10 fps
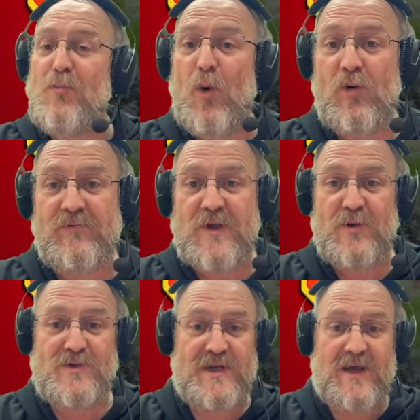more of
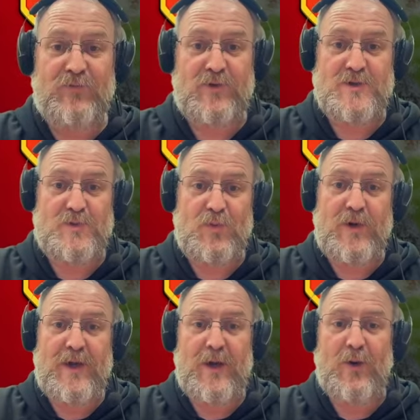those left as
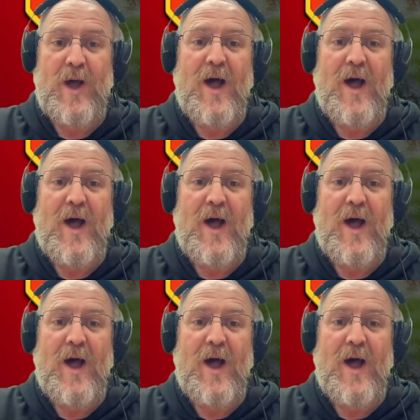well.